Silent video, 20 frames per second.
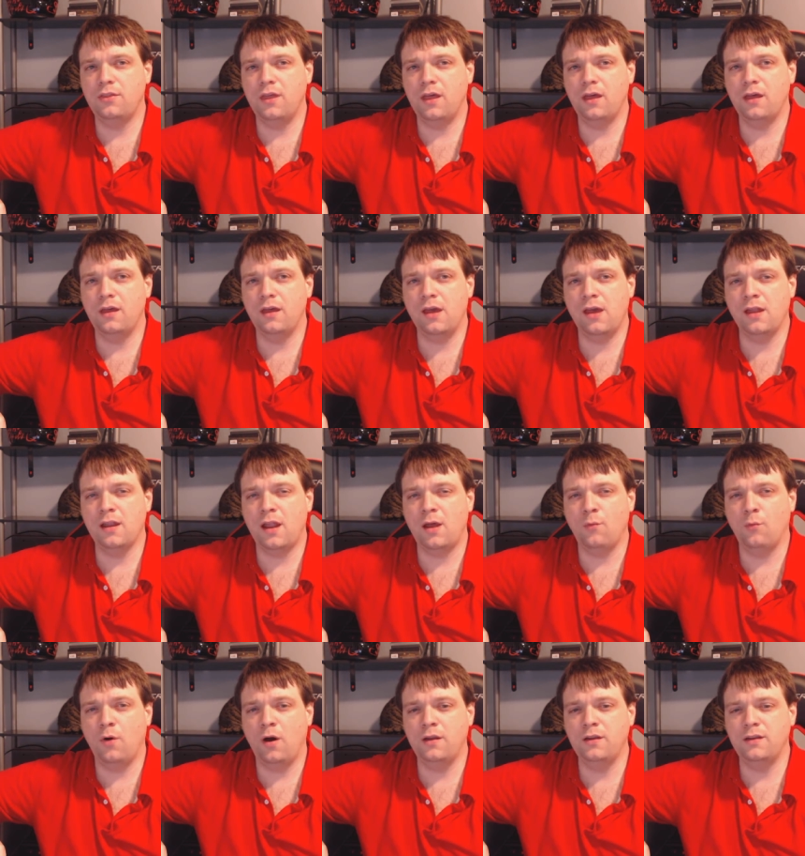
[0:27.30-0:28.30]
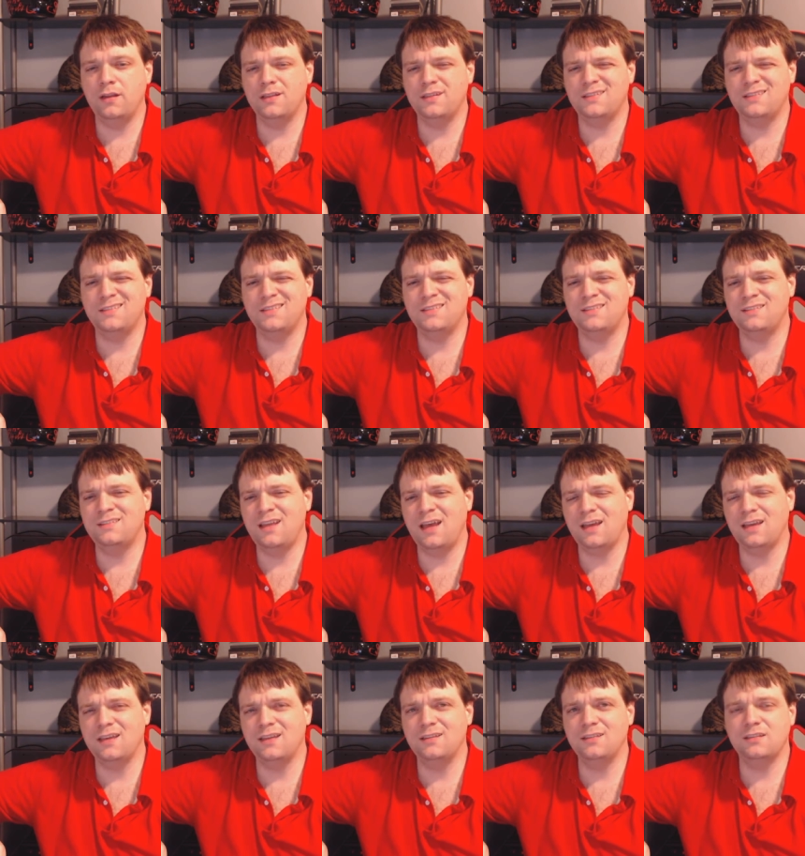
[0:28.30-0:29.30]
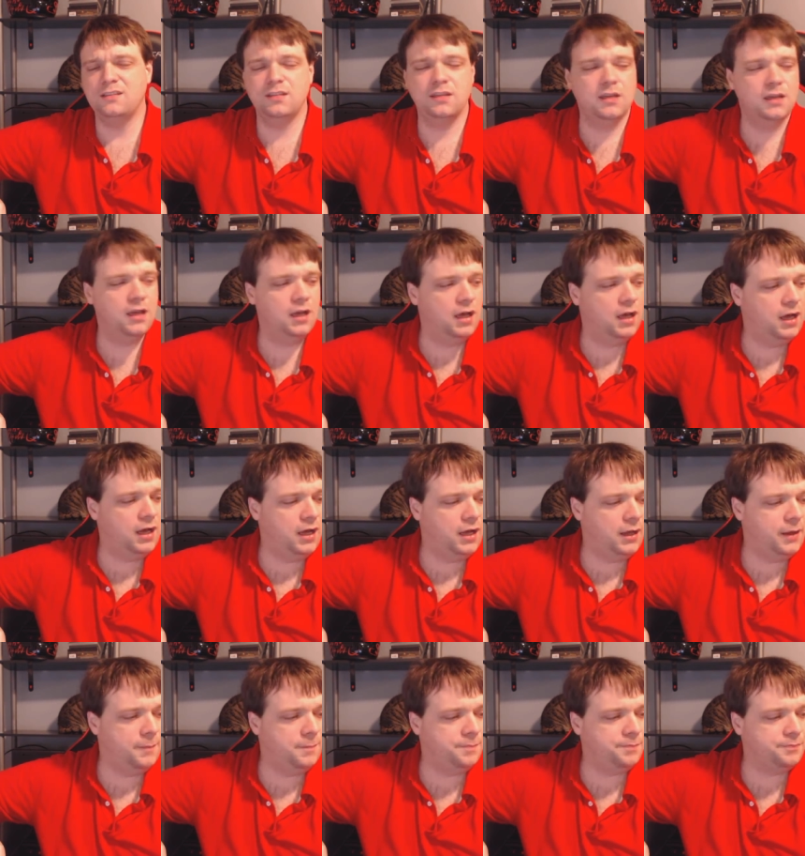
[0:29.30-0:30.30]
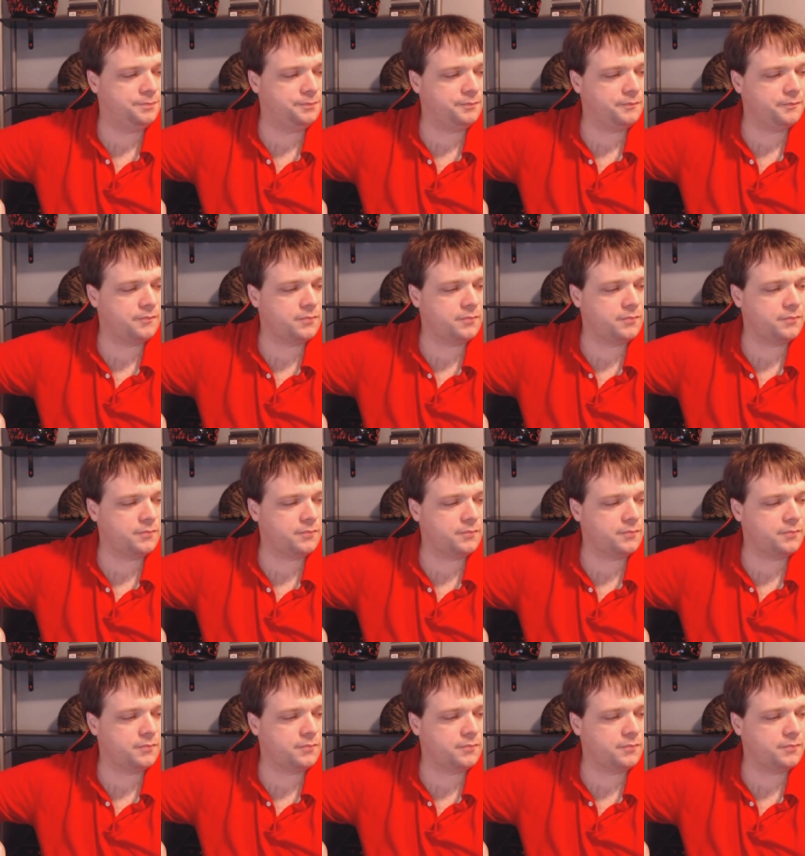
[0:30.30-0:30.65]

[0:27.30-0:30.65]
and I wanted a second um,